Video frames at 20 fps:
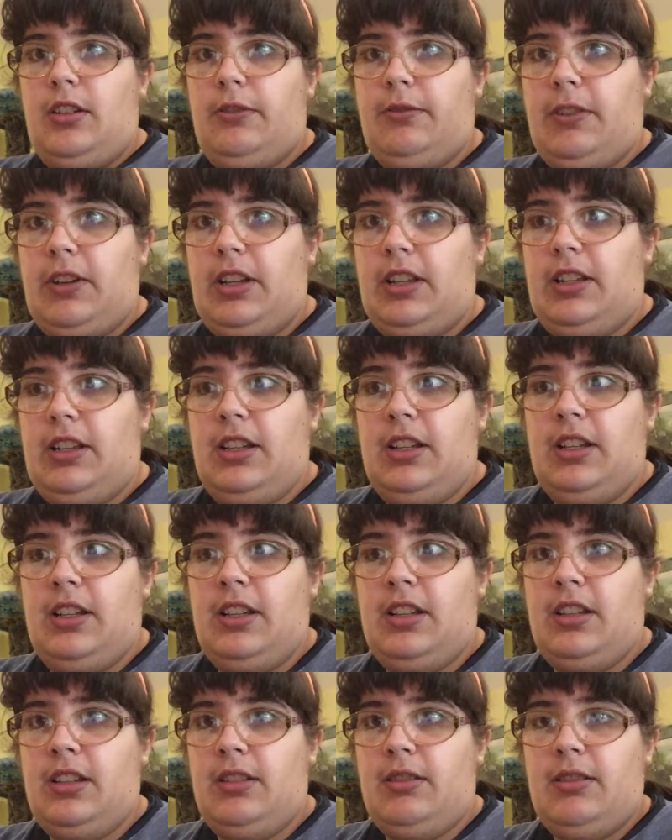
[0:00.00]
a friend
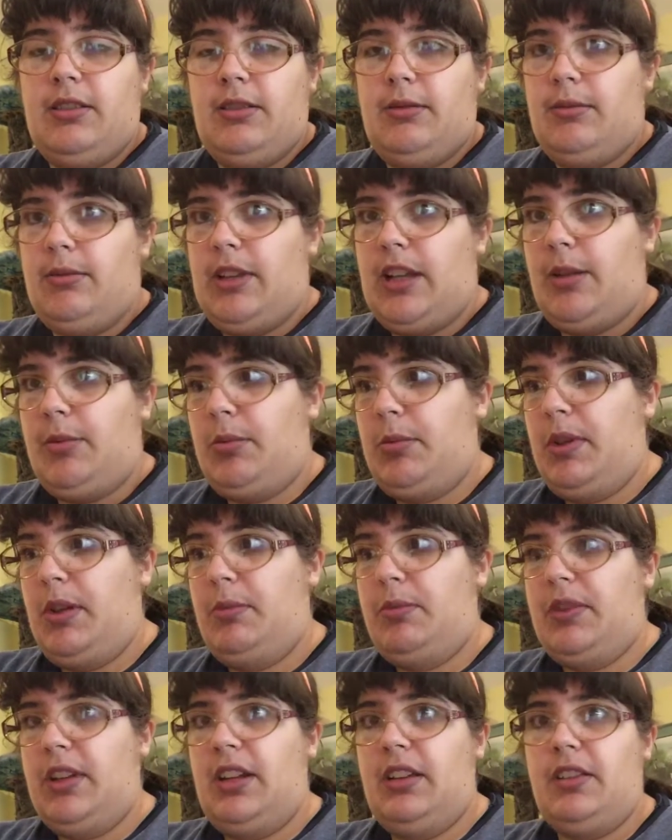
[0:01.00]
that happened to be
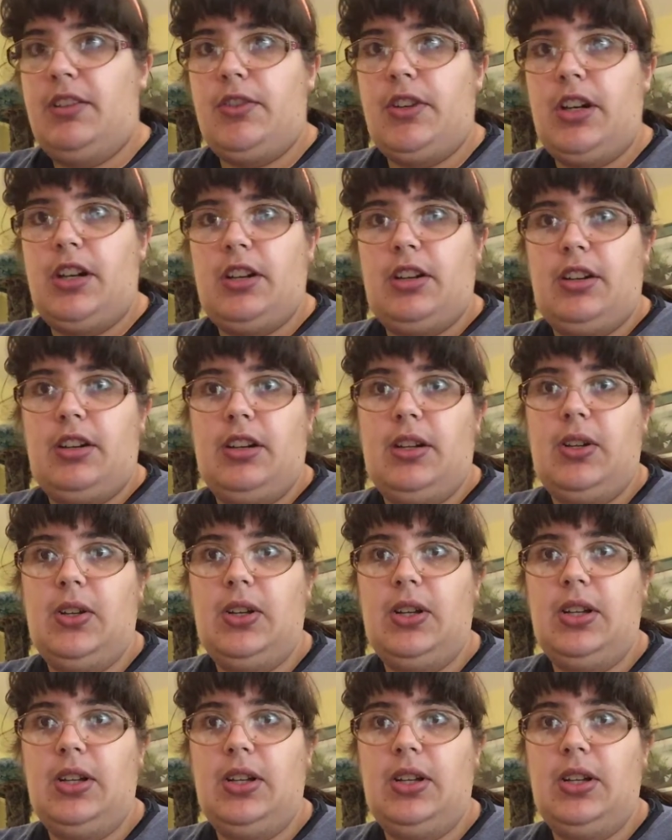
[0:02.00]
Blade Striker.